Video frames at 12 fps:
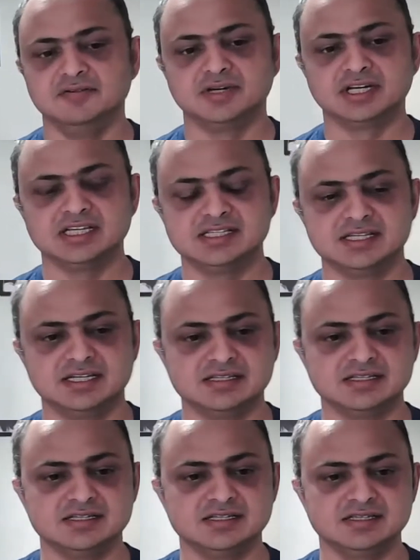for
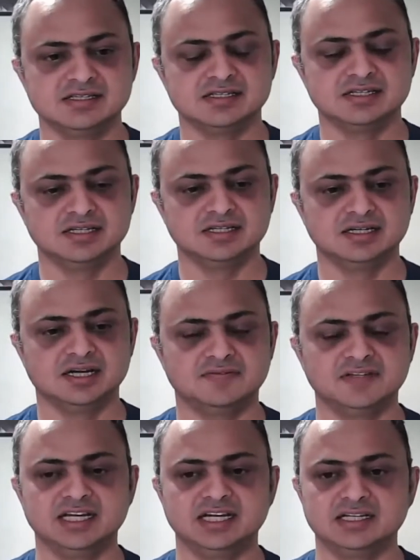ConsenSys. Uh,
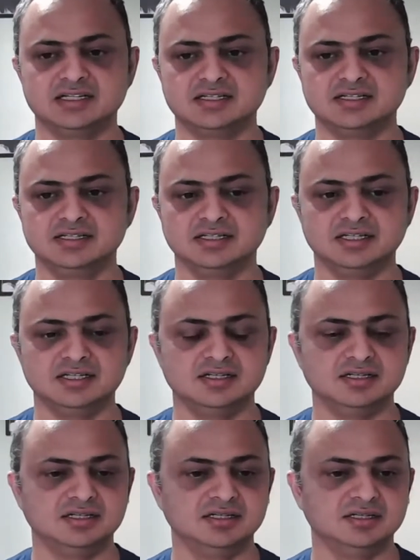after that,
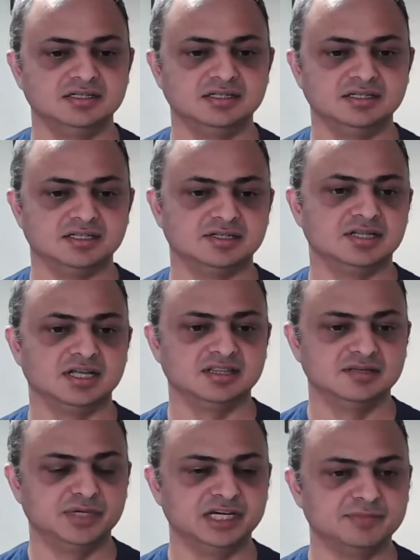in uh, you know, then
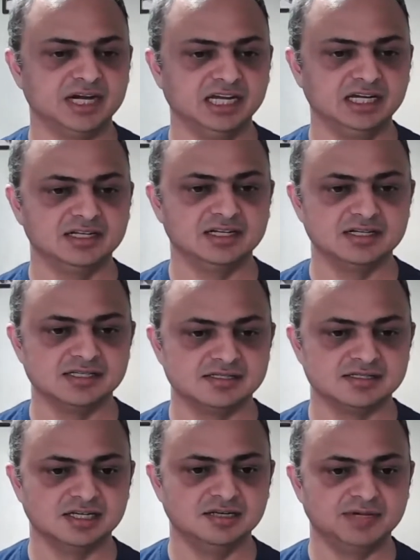the bear market hit
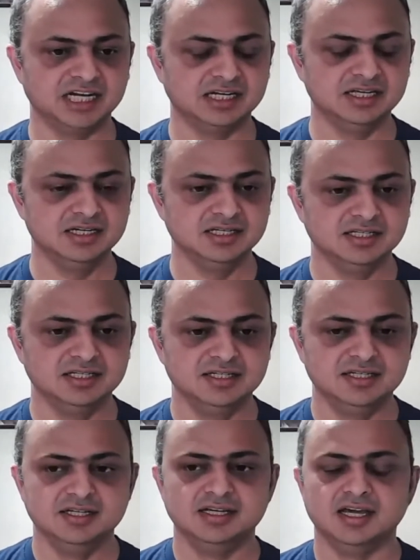us really badly,
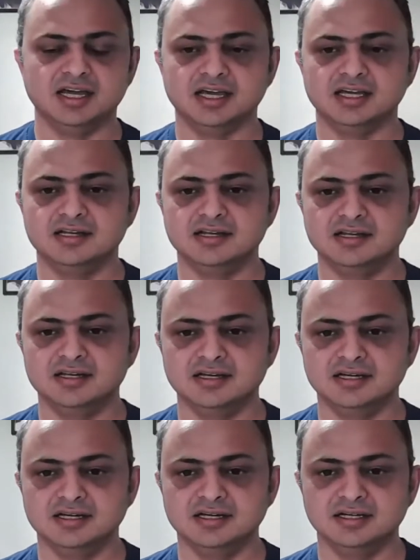and
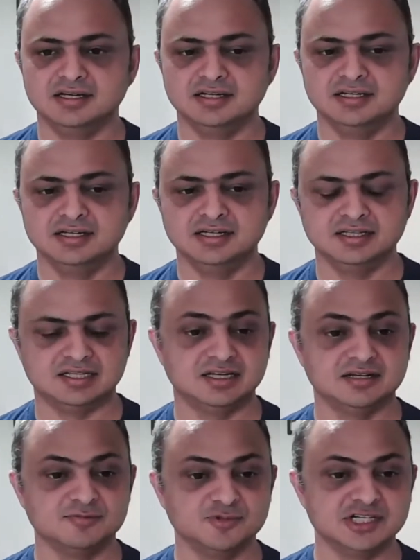uh,
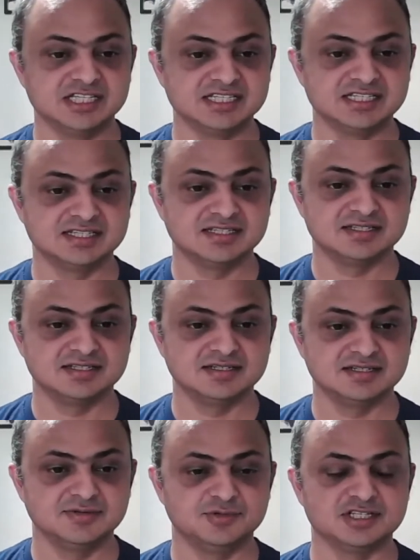Ethereum
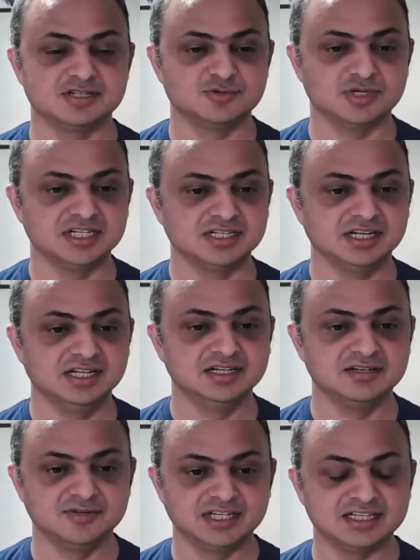was it wasn't quite
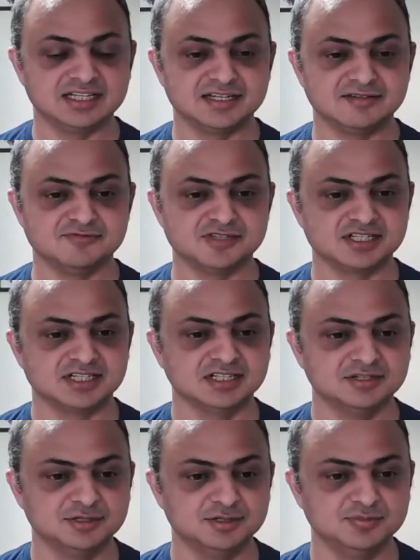clear where Ethereum was going to
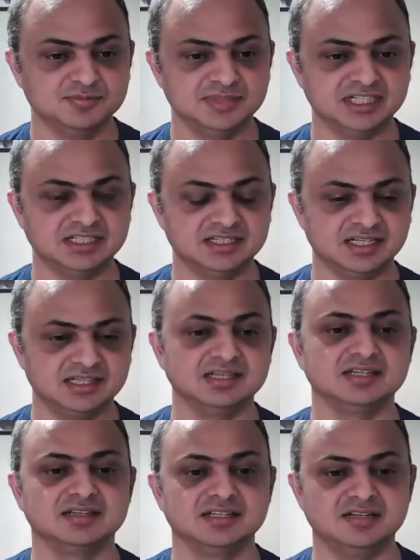go. But I
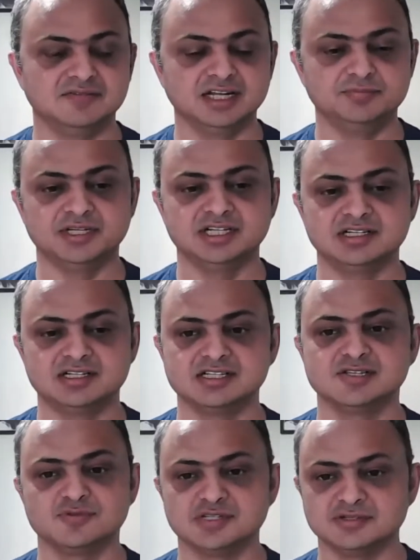think the developer
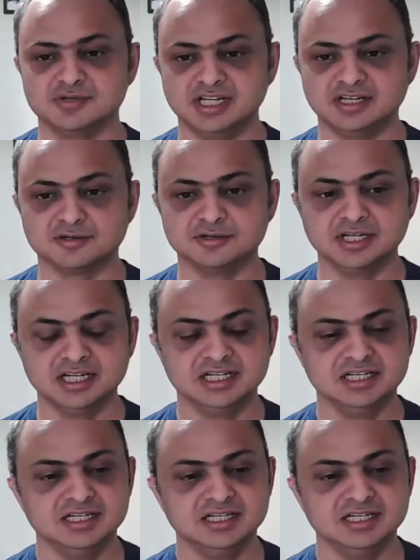interest was only growing